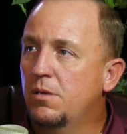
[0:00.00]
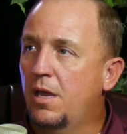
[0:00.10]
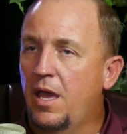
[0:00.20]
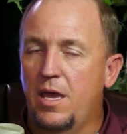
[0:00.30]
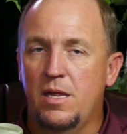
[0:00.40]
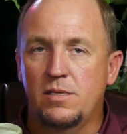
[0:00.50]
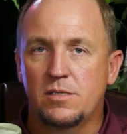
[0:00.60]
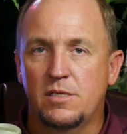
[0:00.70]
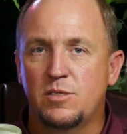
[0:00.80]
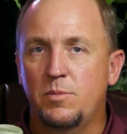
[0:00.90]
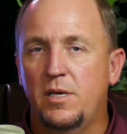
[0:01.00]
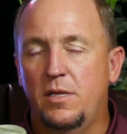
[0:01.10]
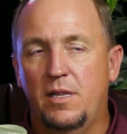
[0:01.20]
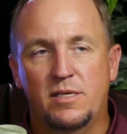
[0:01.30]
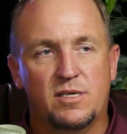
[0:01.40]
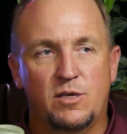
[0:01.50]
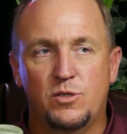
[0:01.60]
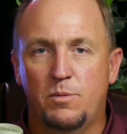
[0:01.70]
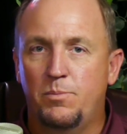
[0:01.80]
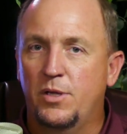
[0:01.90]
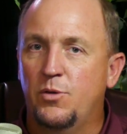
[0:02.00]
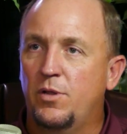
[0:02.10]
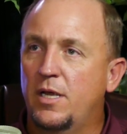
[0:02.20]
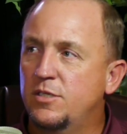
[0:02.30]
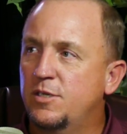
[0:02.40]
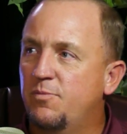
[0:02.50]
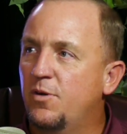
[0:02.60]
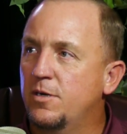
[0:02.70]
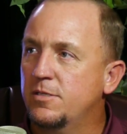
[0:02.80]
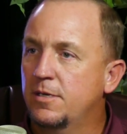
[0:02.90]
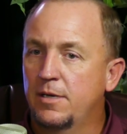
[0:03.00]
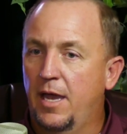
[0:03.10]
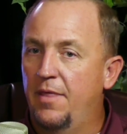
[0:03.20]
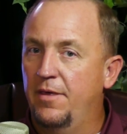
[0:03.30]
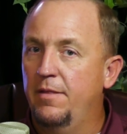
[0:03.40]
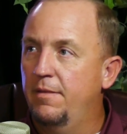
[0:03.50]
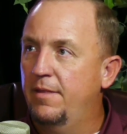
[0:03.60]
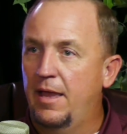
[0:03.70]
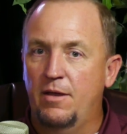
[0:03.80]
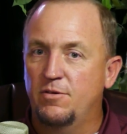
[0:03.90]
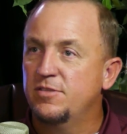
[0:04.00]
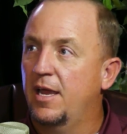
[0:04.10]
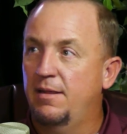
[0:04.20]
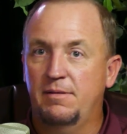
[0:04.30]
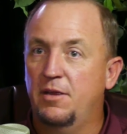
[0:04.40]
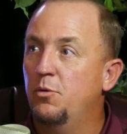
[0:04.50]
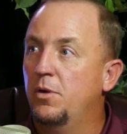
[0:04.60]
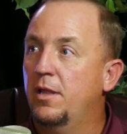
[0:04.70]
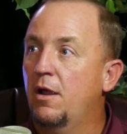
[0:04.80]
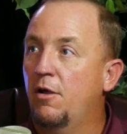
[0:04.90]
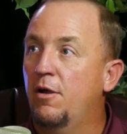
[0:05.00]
And to me, that goes to build a relationship first, and then they understand that you really are upset.